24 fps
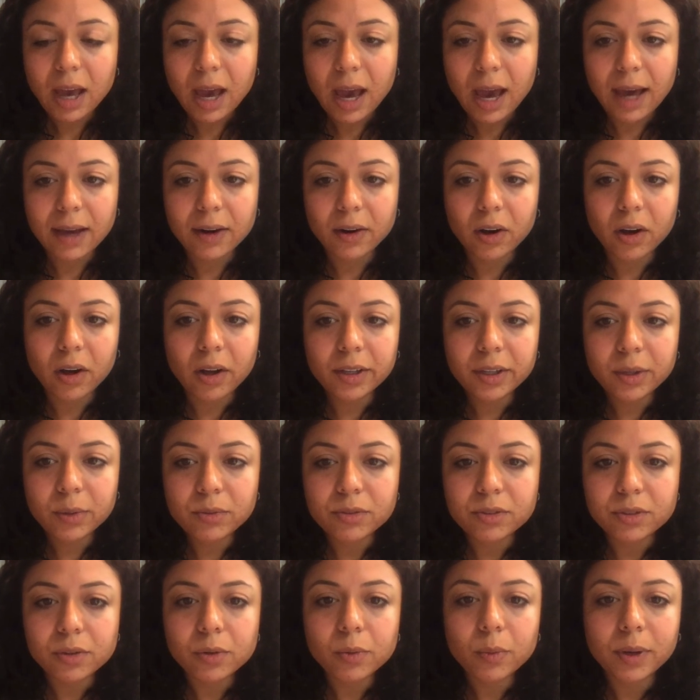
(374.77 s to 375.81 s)
And all you
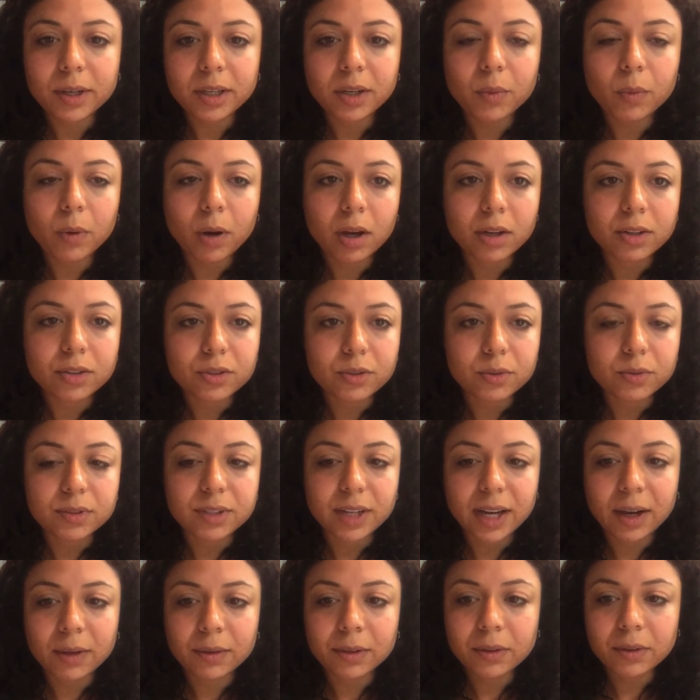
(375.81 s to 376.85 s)
do when you want to
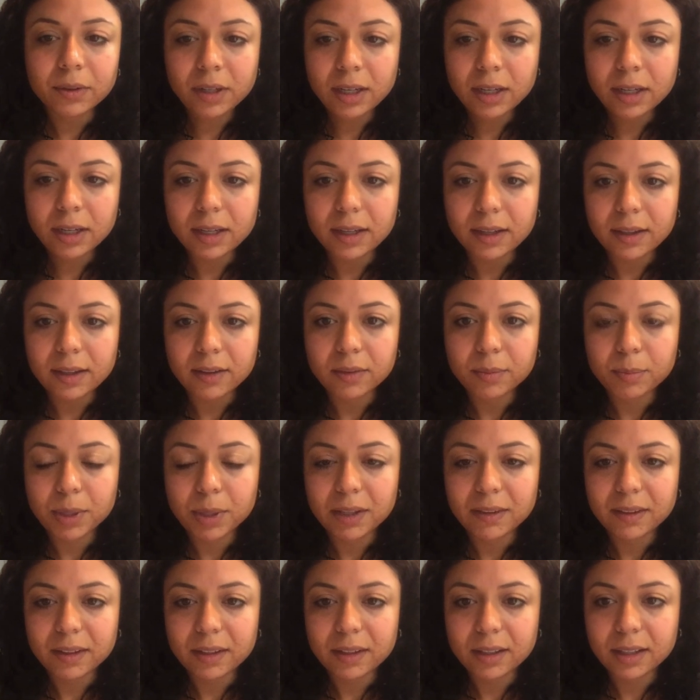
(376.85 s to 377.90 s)
download it is
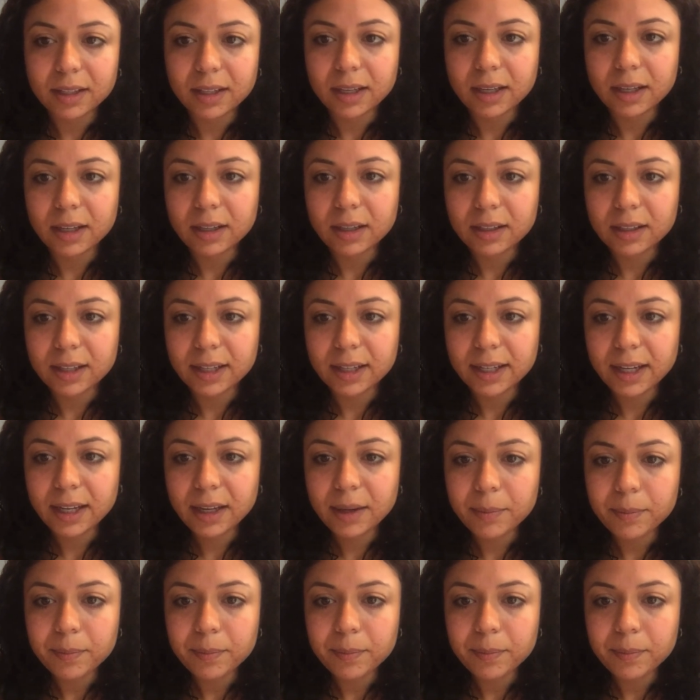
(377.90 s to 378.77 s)
basically click it